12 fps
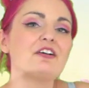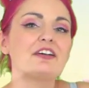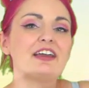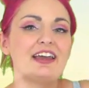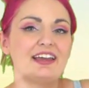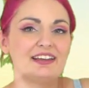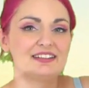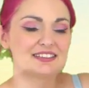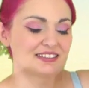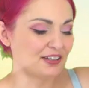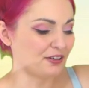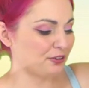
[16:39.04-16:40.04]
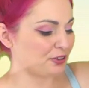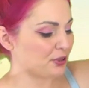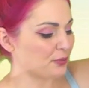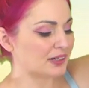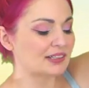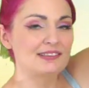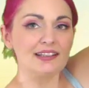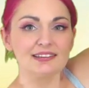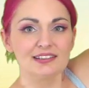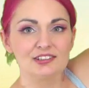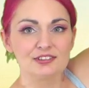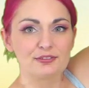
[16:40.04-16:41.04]
Okay, so you want to
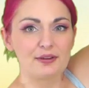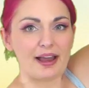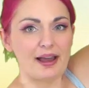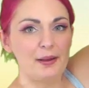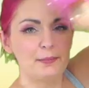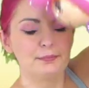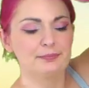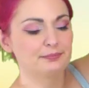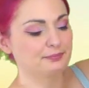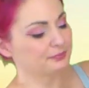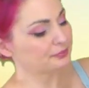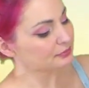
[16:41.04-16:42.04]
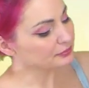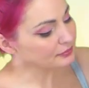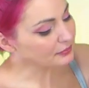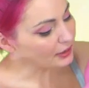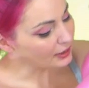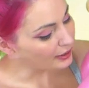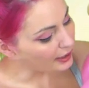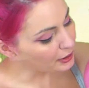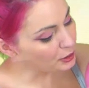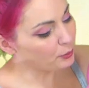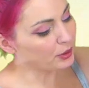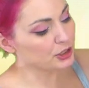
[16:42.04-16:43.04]
take this scrap
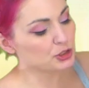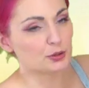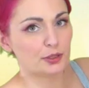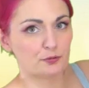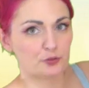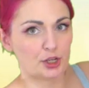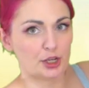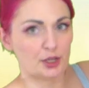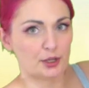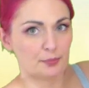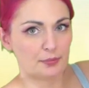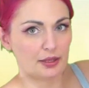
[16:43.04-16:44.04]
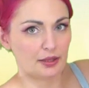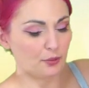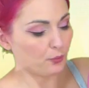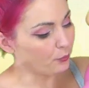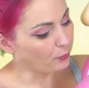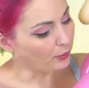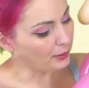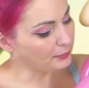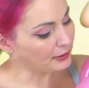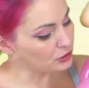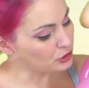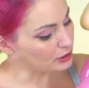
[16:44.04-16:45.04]
and you want to do it from one
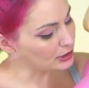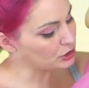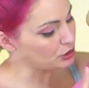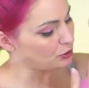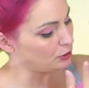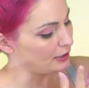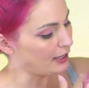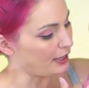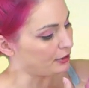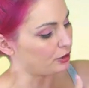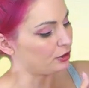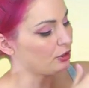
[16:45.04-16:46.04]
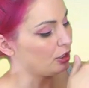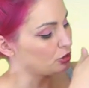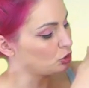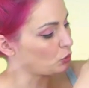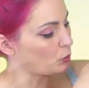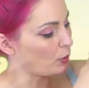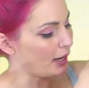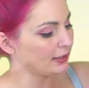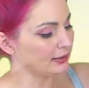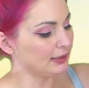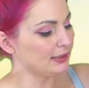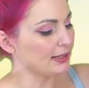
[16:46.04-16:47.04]
pinch twist to the other, not
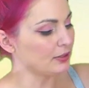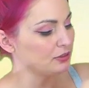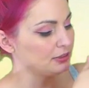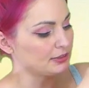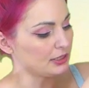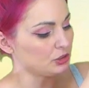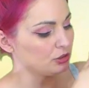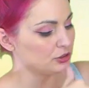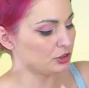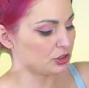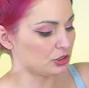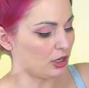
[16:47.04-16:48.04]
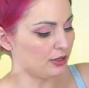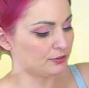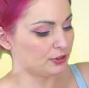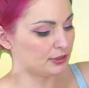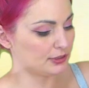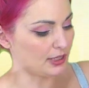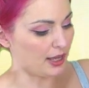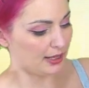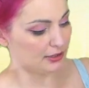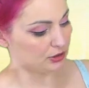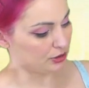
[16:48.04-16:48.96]
directly down the center, just off to the side.